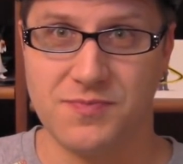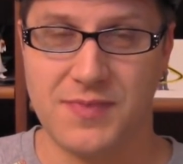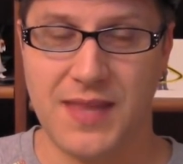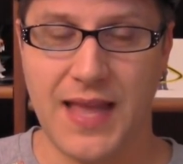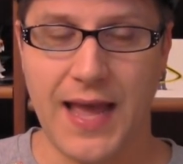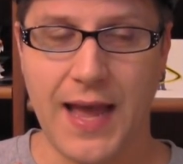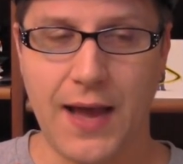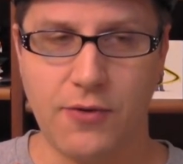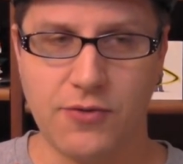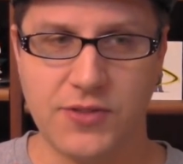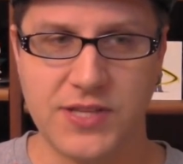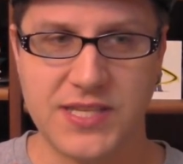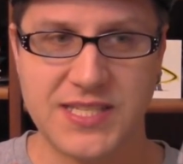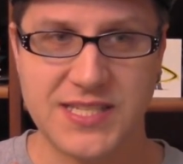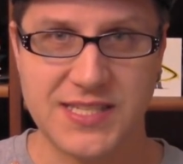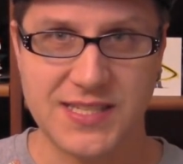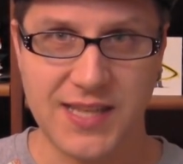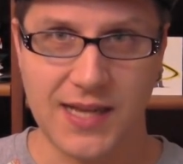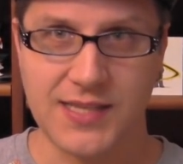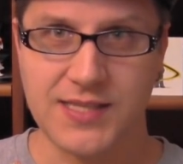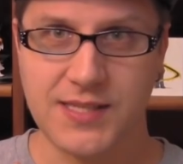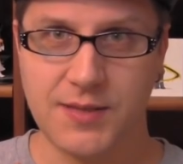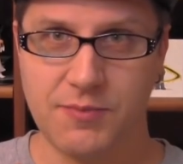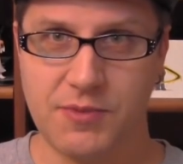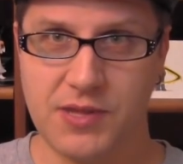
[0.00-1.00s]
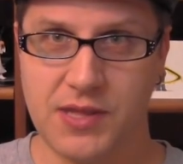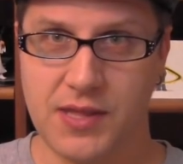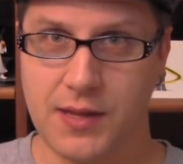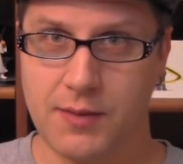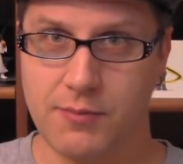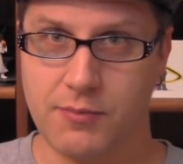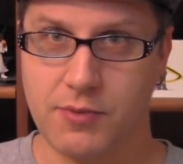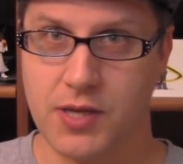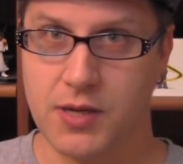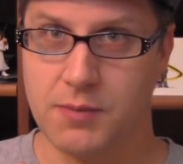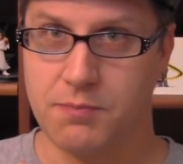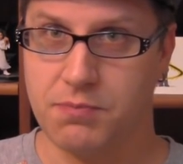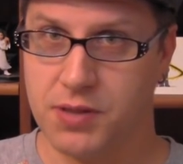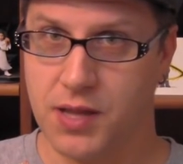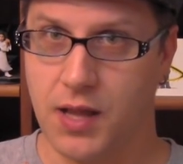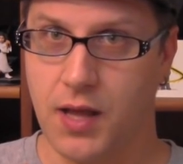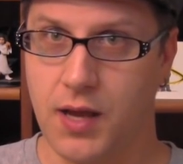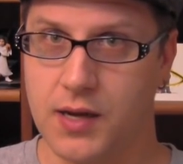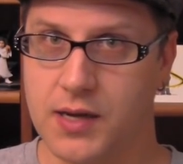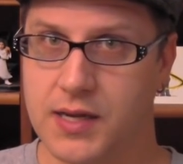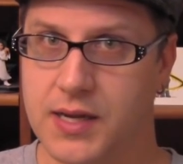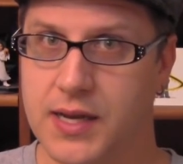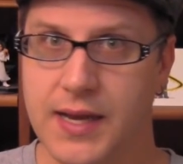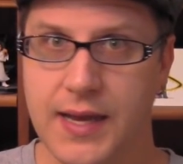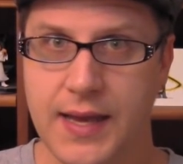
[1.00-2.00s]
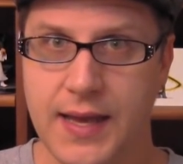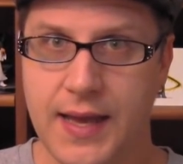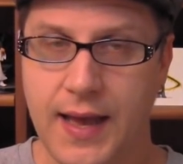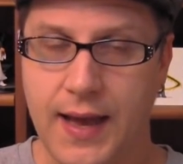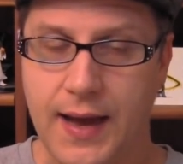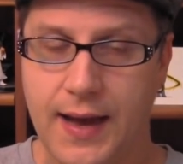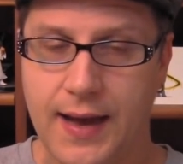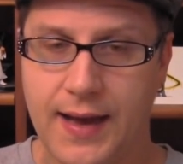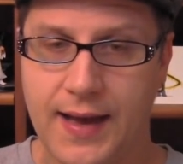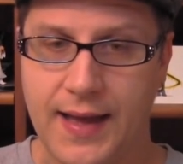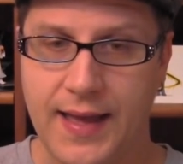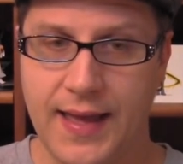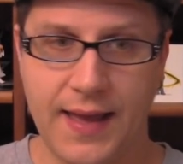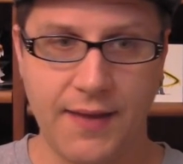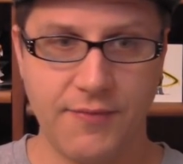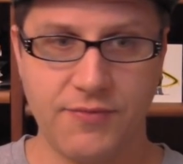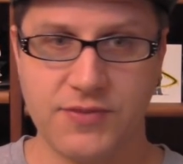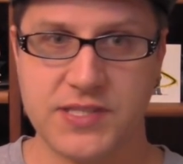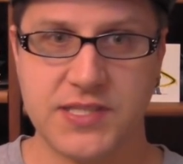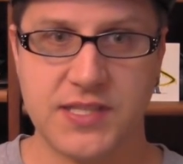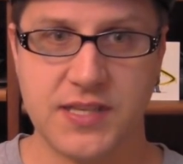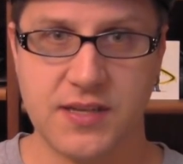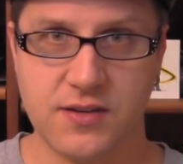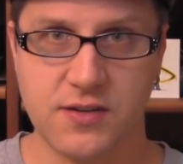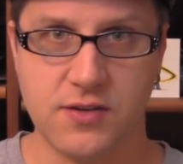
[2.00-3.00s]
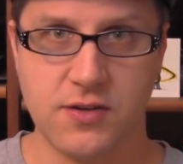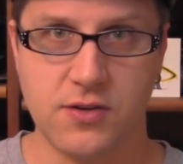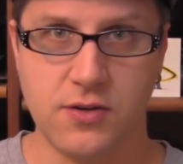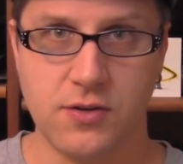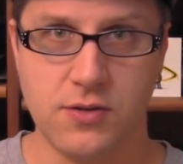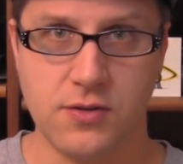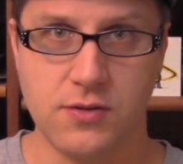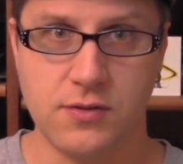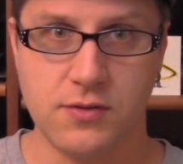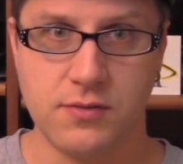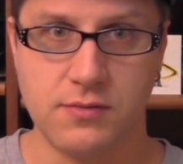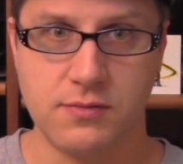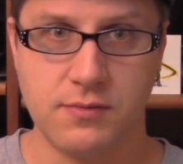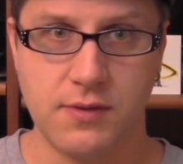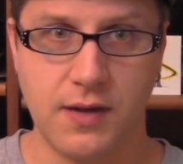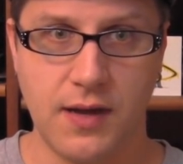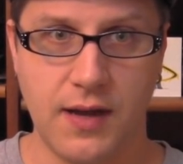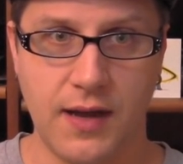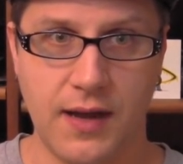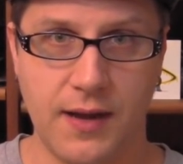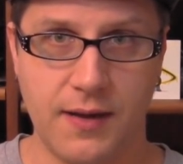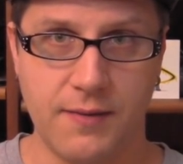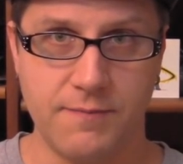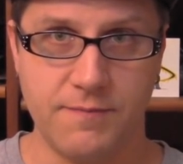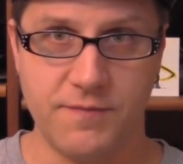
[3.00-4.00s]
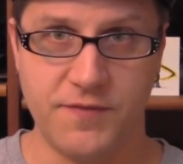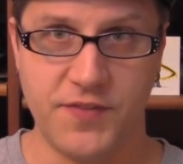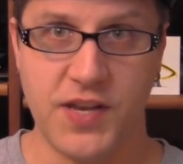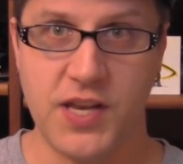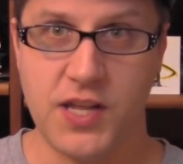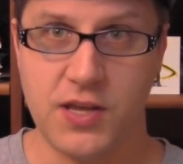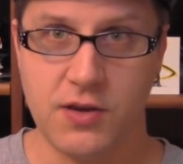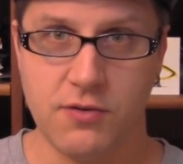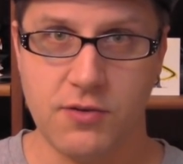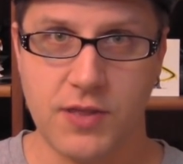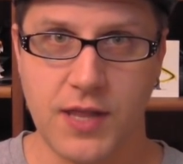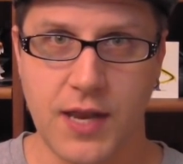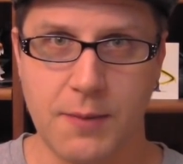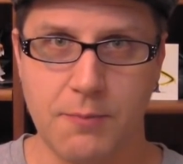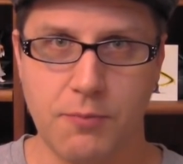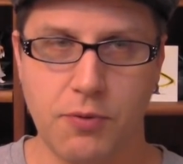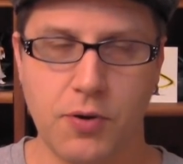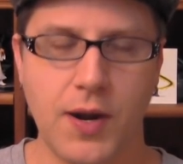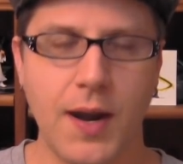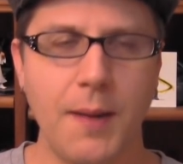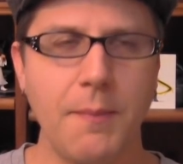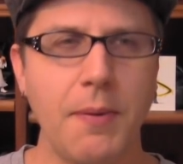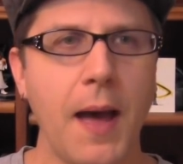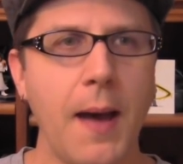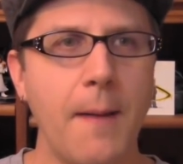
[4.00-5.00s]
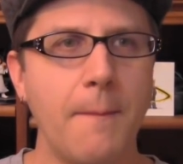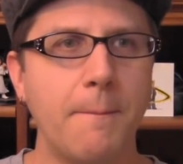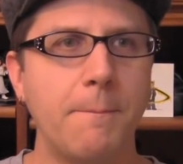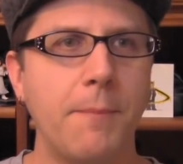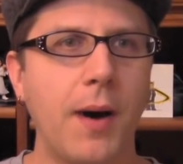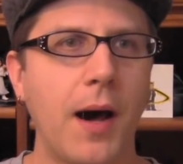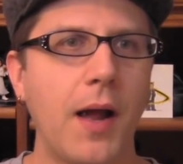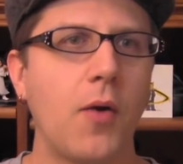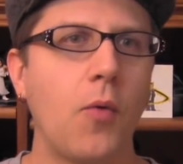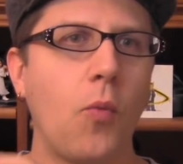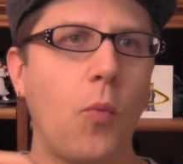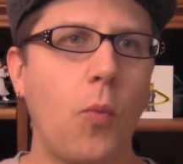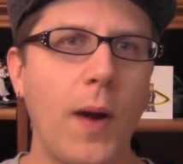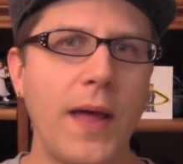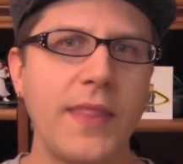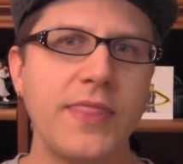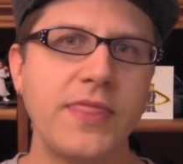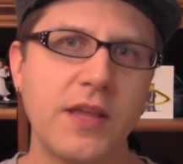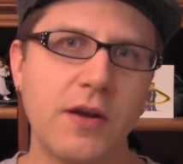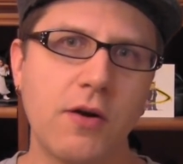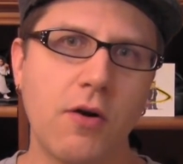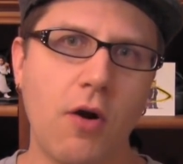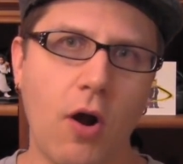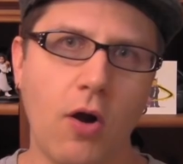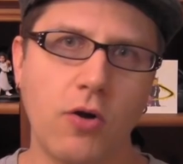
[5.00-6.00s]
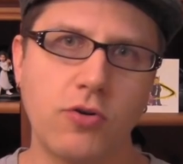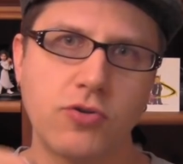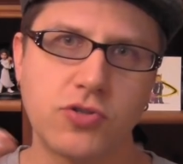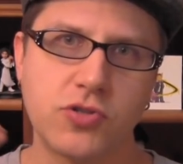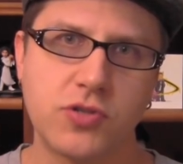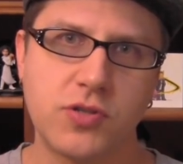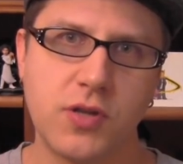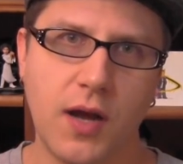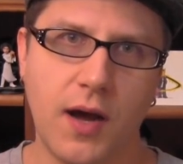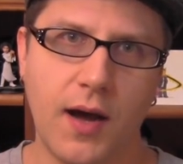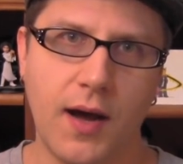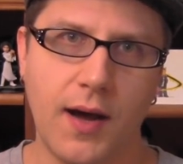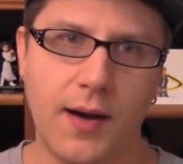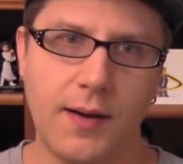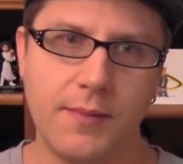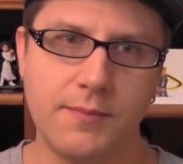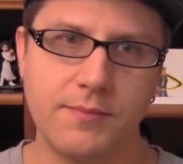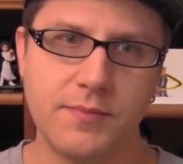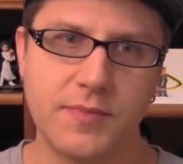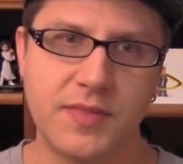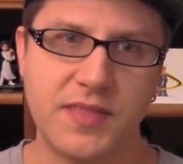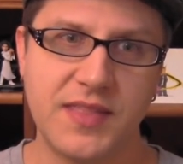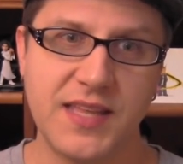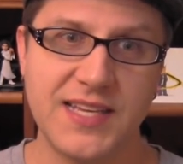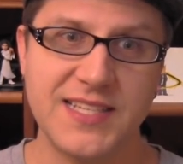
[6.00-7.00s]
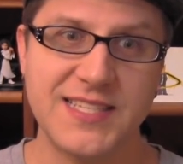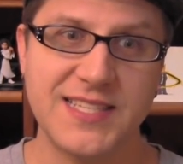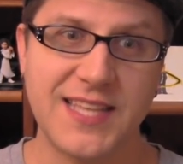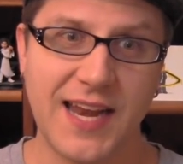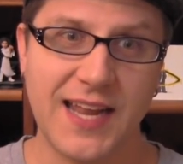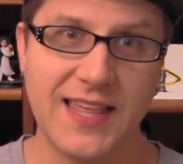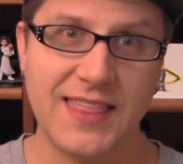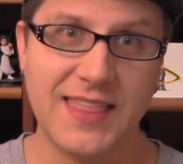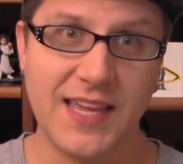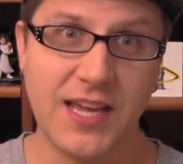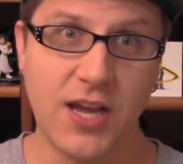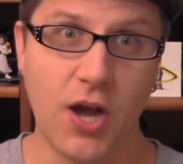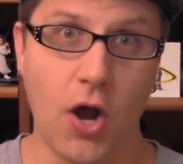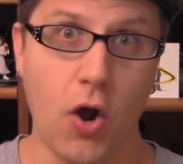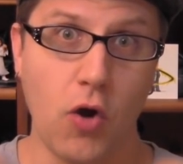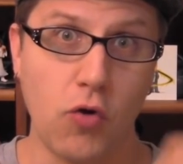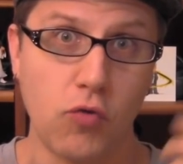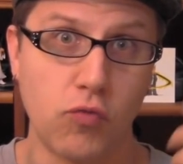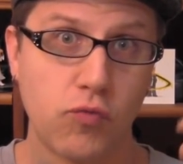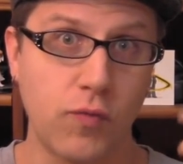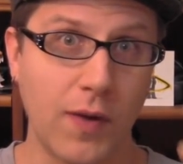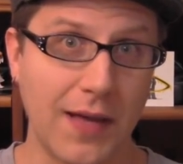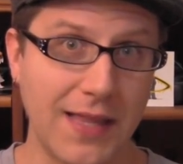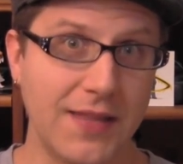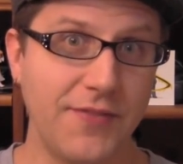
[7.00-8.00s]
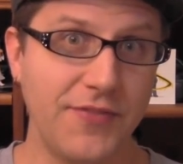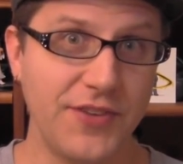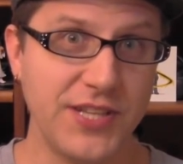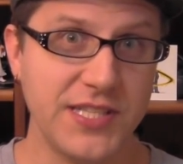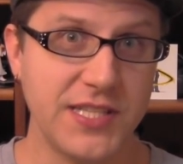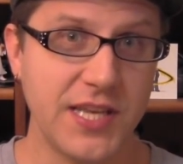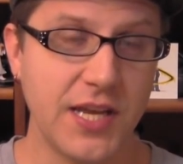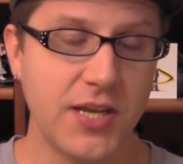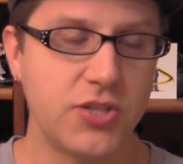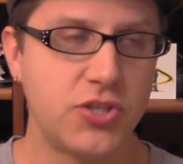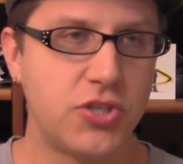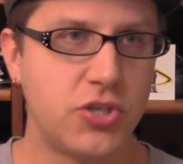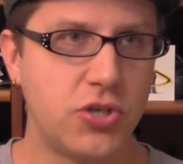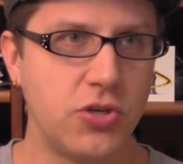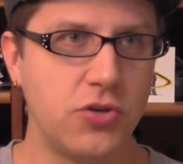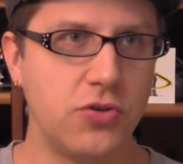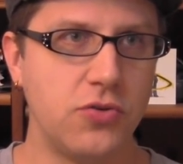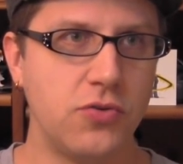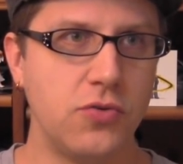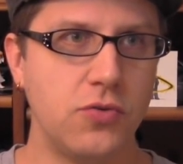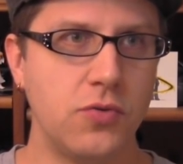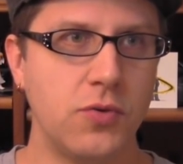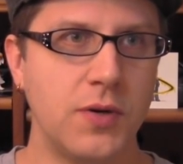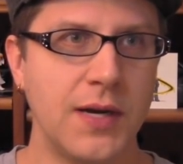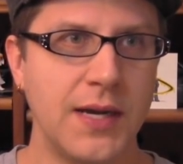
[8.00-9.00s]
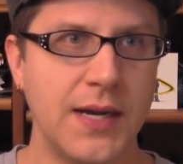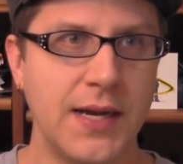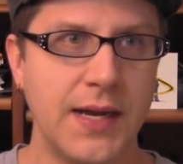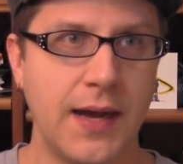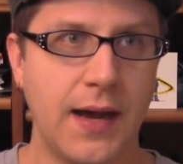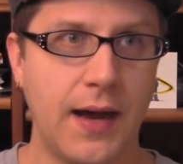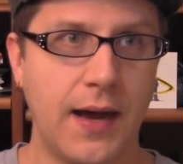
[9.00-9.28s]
Now, this is not something that I'm going to plug every single video that I put up, but when there are things that I think are relevant to